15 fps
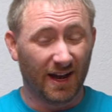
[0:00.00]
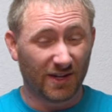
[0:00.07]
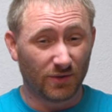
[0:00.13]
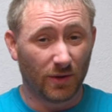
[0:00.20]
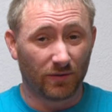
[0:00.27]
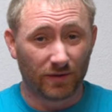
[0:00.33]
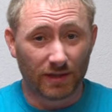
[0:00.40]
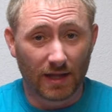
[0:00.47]
I
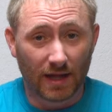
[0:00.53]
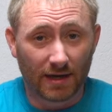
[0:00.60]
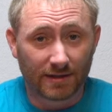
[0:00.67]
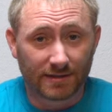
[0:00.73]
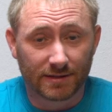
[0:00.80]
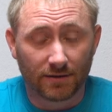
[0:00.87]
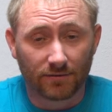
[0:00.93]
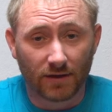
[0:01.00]
do have a lot
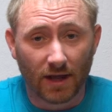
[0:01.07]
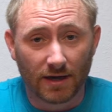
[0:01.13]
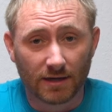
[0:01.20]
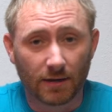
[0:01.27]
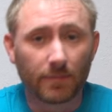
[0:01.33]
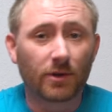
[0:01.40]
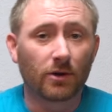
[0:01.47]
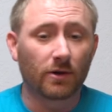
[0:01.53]
of stuff
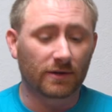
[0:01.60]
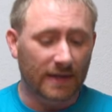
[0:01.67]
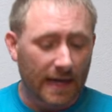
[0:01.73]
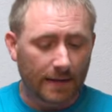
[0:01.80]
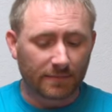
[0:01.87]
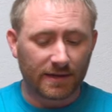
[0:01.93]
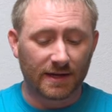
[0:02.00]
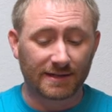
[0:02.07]
lined up here on
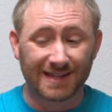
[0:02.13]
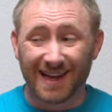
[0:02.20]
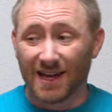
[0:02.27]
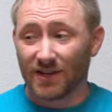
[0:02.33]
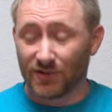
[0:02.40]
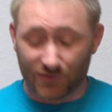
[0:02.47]
Camp Geeks,